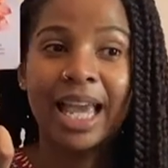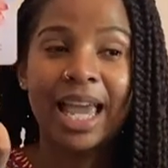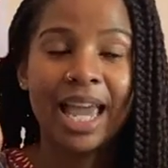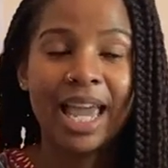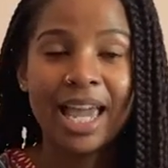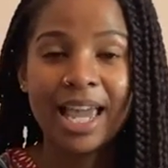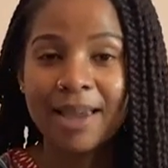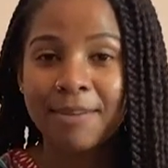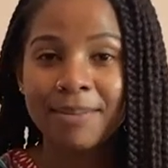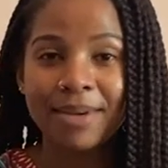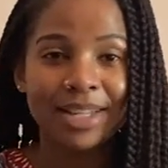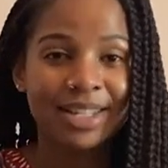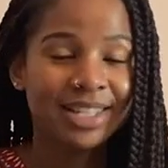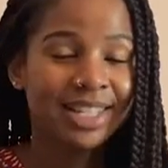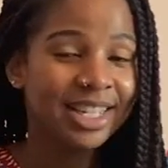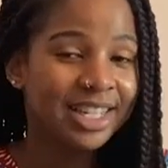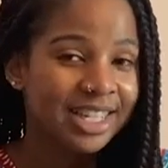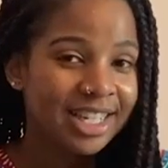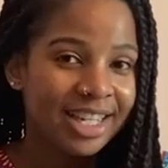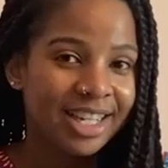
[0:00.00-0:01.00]
A, B,
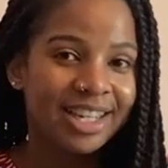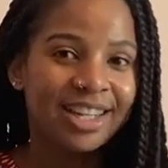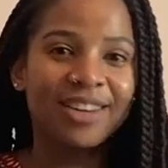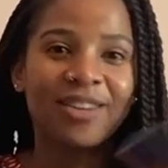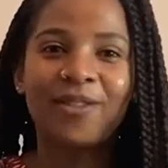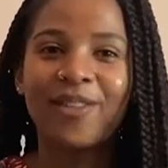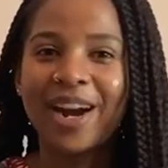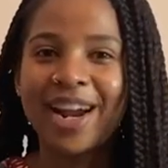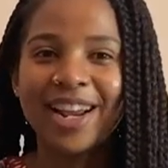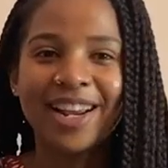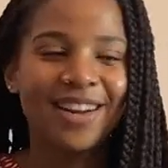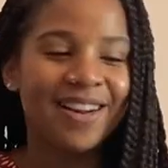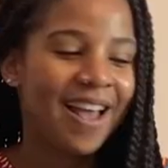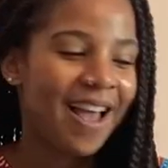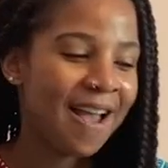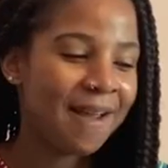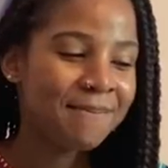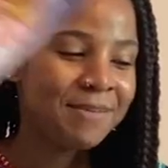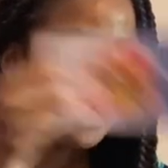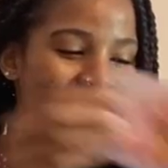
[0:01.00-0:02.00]
C, D, right?
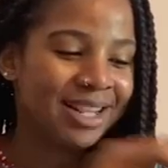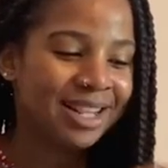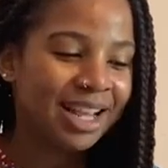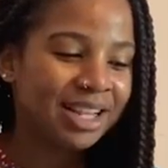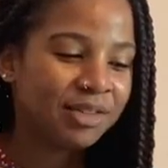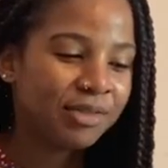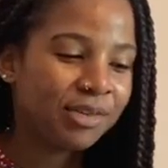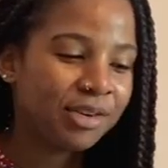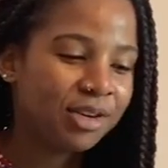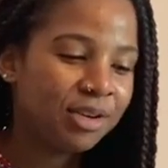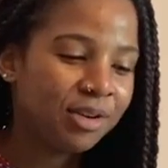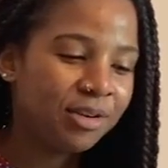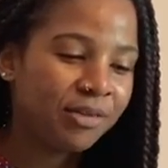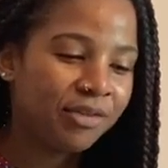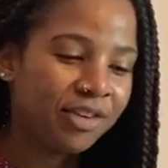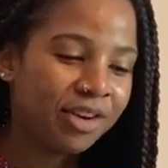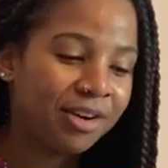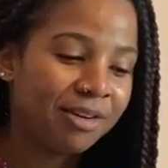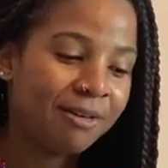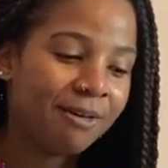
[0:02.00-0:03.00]
I mean, that's for you to
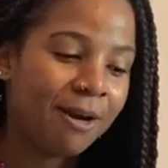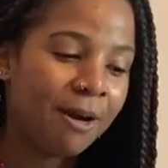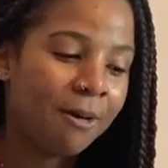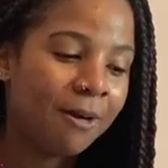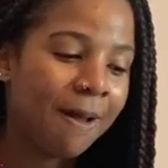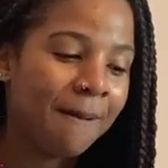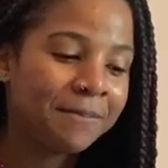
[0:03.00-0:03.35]
figure out.